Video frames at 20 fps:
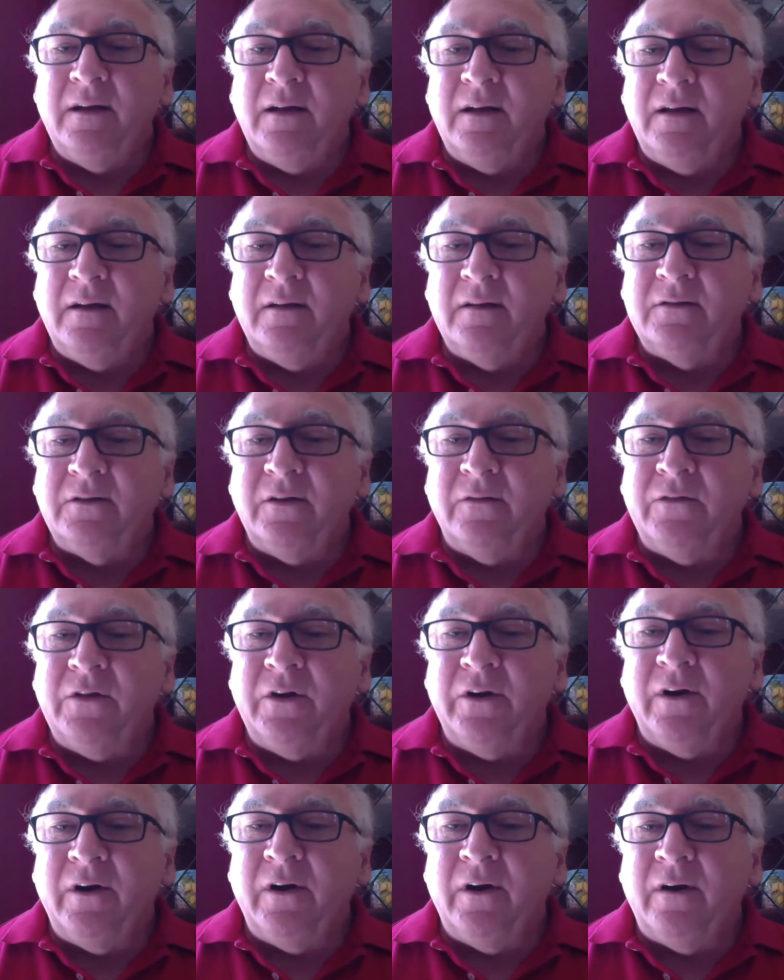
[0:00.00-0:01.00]
so if
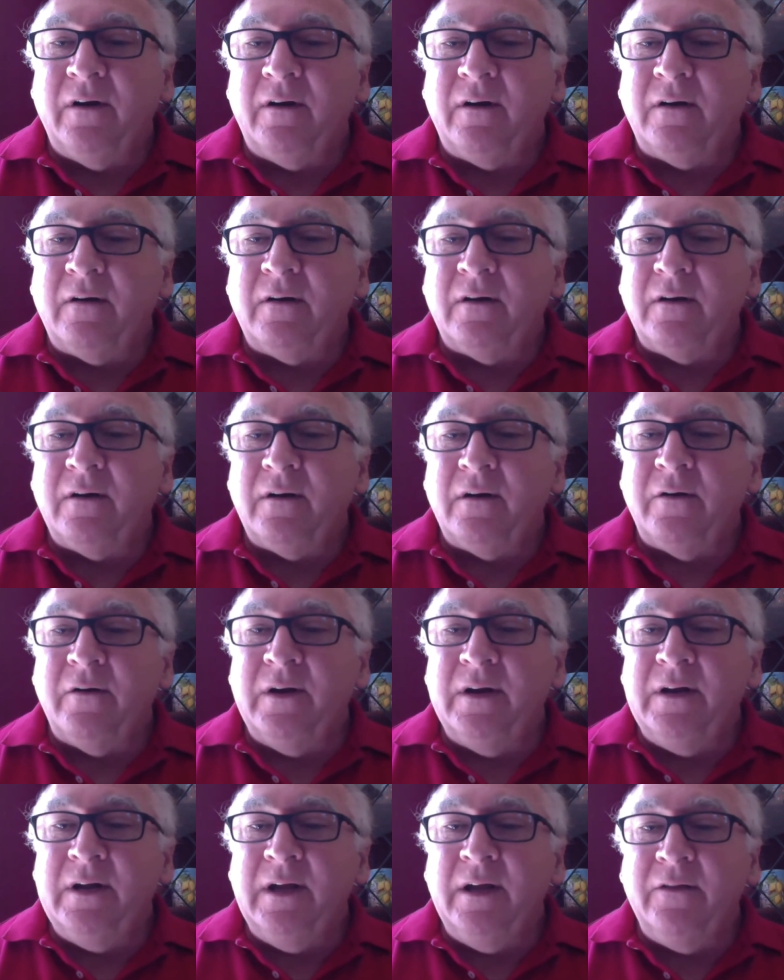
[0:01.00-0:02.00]
there are
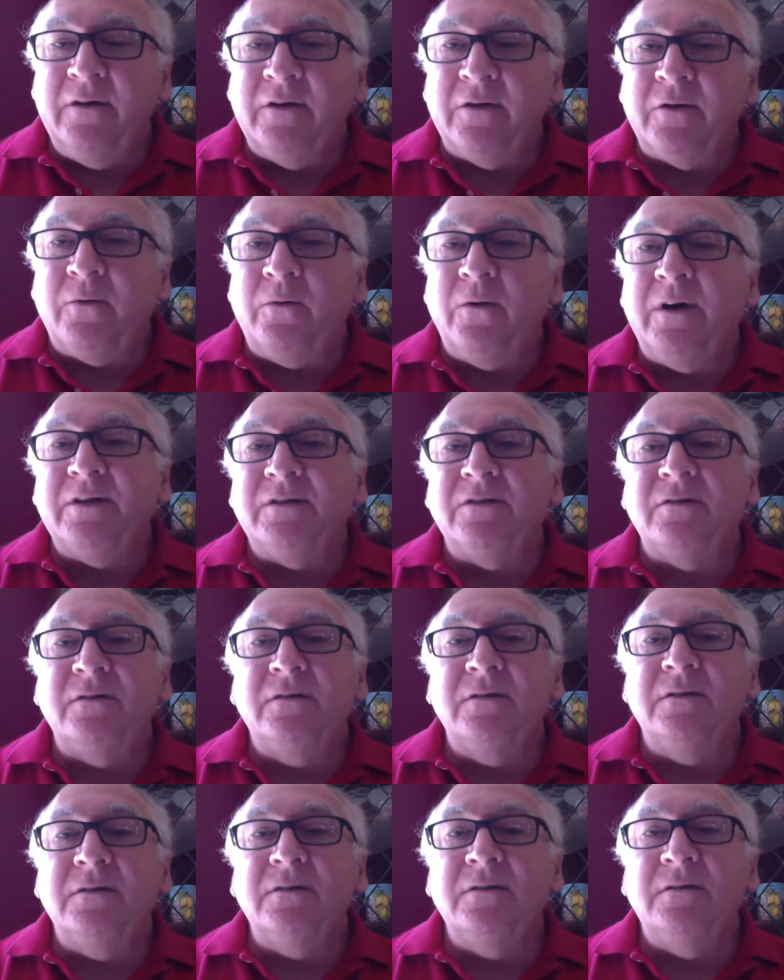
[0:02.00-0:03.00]
any other
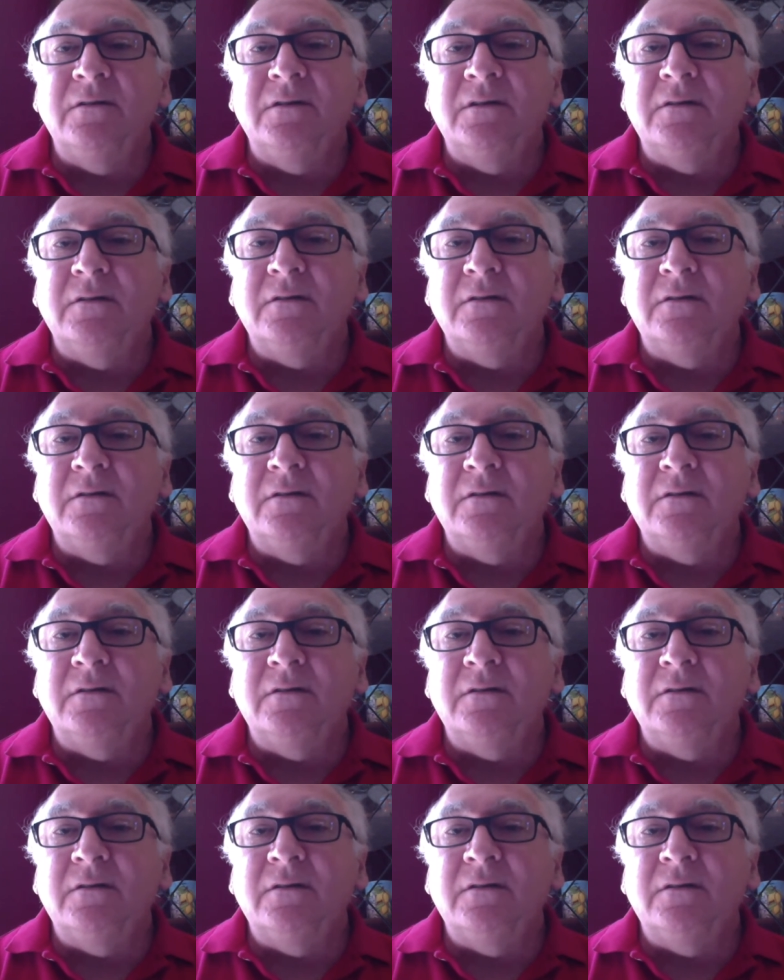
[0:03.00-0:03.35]
questions,